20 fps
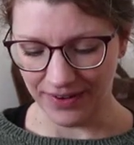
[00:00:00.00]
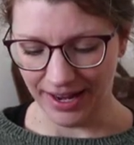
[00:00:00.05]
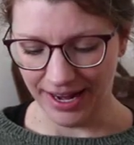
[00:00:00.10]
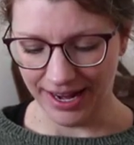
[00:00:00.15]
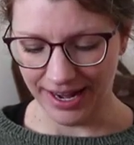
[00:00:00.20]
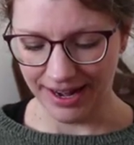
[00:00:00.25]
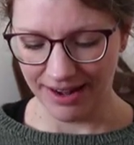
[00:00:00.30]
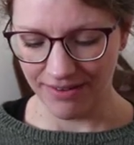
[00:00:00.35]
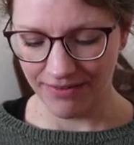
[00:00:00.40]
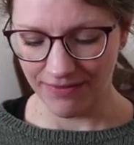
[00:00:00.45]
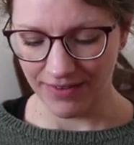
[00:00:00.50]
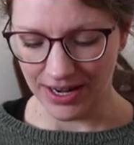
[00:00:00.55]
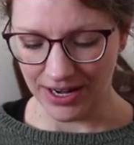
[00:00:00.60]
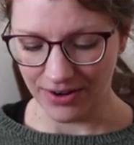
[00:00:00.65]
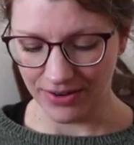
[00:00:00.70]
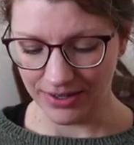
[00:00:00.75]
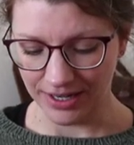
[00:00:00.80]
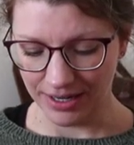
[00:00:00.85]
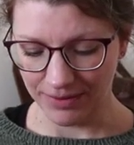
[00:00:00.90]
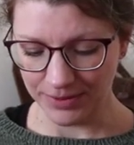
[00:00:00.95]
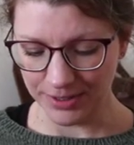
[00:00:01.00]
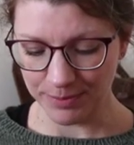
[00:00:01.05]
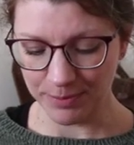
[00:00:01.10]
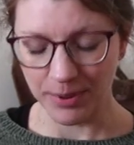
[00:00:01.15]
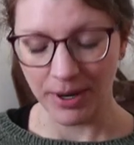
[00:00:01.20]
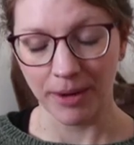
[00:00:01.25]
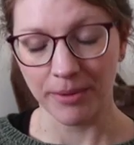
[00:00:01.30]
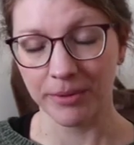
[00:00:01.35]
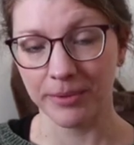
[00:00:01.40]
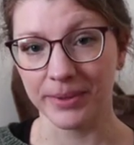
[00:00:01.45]
I found it was
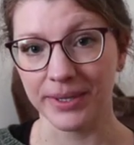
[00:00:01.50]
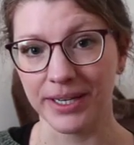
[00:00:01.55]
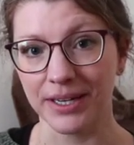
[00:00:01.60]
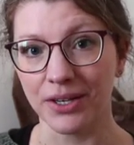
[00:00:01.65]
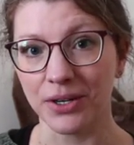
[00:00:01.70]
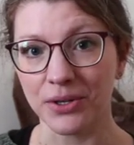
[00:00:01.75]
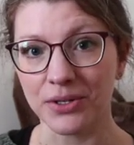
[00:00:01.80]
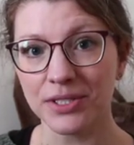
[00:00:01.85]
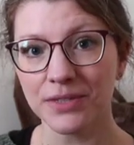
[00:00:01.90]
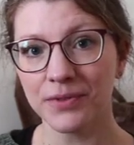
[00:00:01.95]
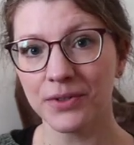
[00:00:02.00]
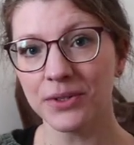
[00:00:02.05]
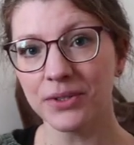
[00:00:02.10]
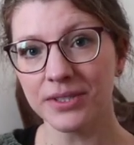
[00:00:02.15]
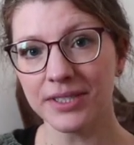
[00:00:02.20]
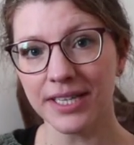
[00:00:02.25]
probably useful